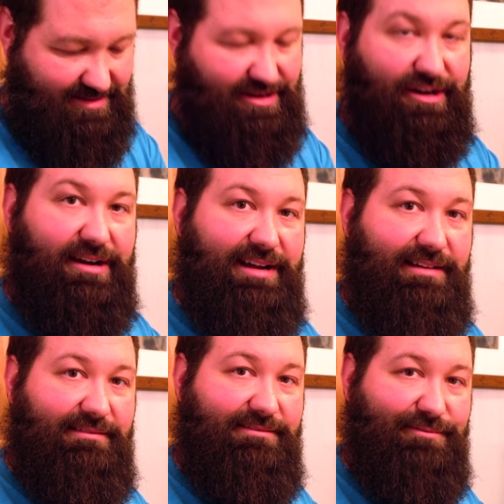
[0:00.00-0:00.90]

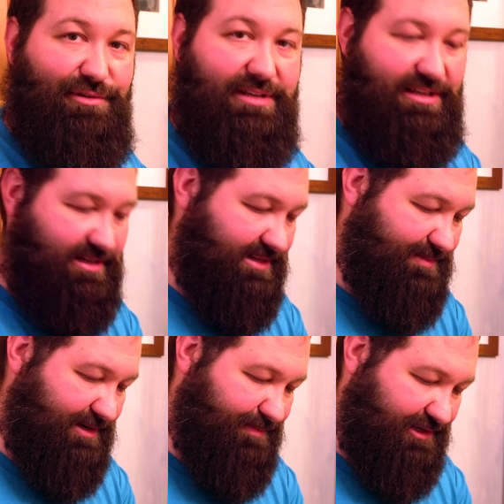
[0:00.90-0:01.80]
Alright, we'll get you guys
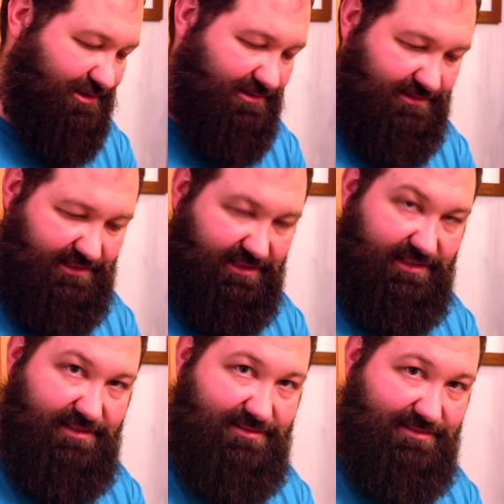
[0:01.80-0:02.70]
better pictures
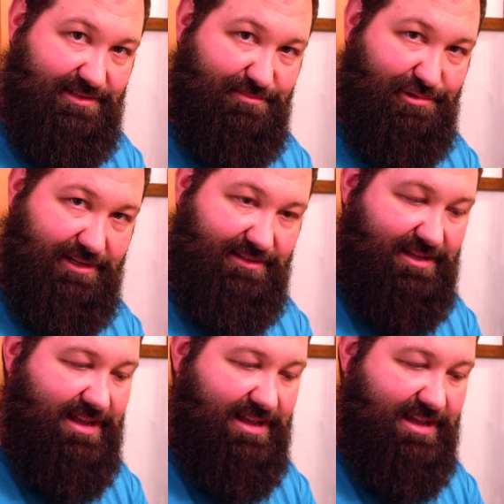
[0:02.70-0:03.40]
at some point.